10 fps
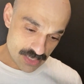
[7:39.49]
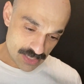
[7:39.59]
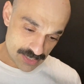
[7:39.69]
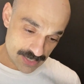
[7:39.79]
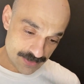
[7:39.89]

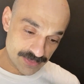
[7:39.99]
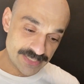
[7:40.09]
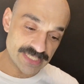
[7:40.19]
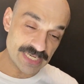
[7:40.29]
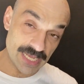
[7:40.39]

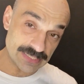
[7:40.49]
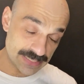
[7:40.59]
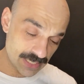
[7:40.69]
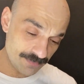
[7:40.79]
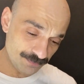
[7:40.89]

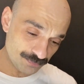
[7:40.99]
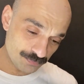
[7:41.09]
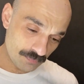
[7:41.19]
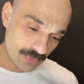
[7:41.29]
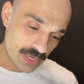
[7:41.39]
Dyslexia,
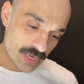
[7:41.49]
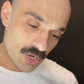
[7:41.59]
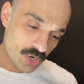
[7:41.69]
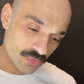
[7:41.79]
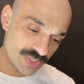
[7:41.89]

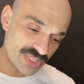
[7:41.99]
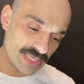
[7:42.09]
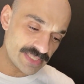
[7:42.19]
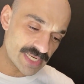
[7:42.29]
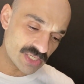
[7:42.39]

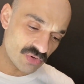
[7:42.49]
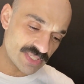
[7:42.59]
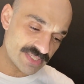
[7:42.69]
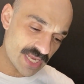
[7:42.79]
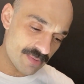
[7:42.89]
originally
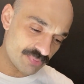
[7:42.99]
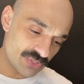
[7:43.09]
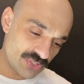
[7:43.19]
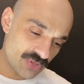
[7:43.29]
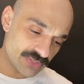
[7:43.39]
diagnosed in
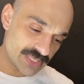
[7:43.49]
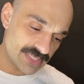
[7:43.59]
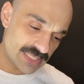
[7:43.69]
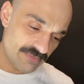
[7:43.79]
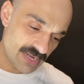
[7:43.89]
Cyprus
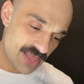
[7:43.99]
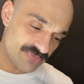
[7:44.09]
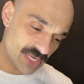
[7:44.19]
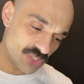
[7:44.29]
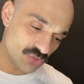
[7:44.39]
2007
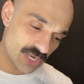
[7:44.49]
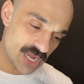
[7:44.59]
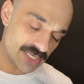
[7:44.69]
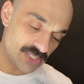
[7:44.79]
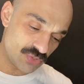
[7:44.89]
and then
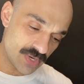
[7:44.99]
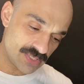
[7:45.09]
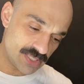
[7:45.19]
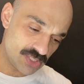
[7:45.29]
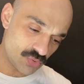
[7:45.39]
July
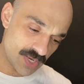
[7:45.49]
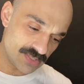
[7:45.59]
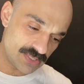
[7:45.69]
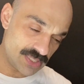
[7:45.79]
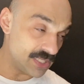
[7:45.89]

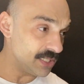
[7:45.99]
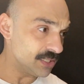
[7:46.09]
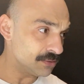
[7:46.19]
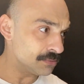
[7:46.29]
2020.